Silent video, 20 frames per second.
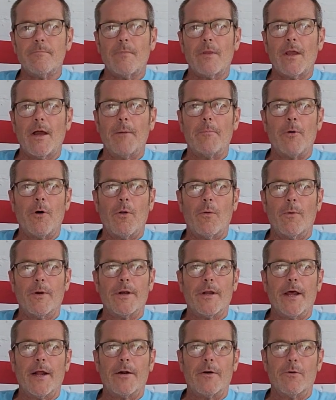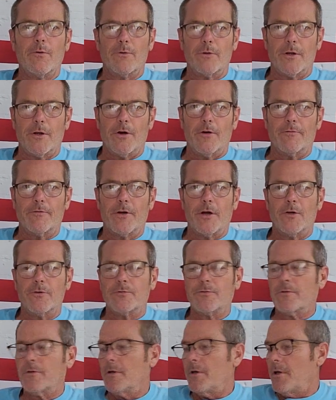I'm all the way down here on the Gulf
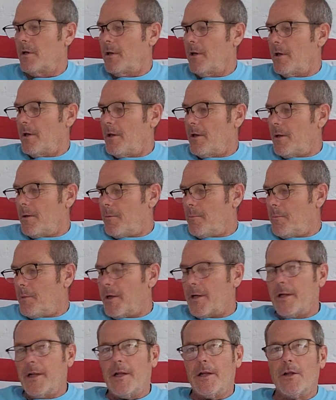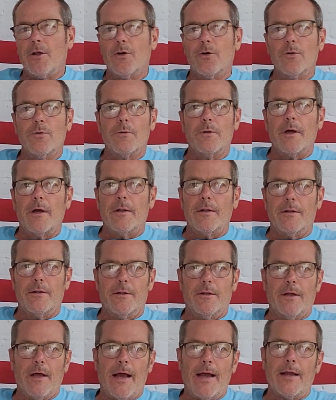Coast. But anywho,
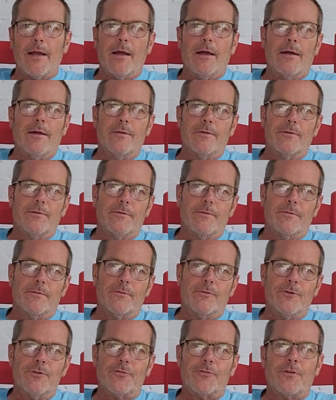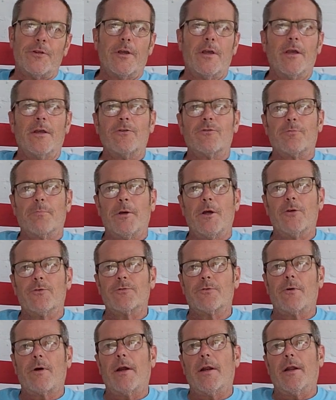this thing
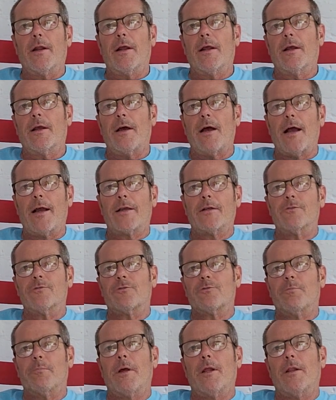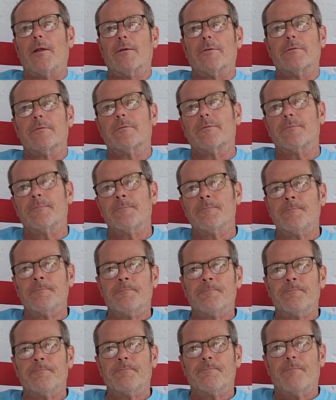smells great. I can smell it
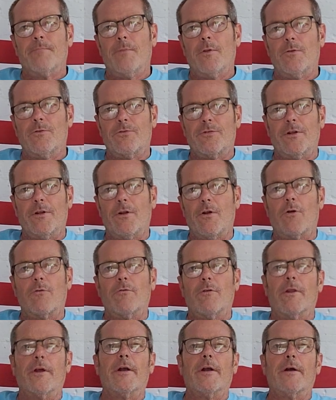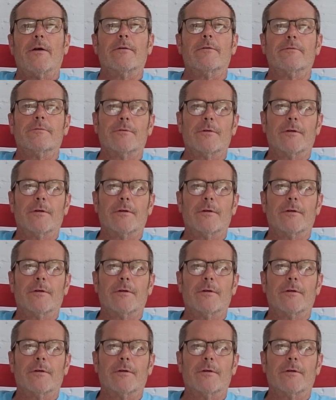sitting over there.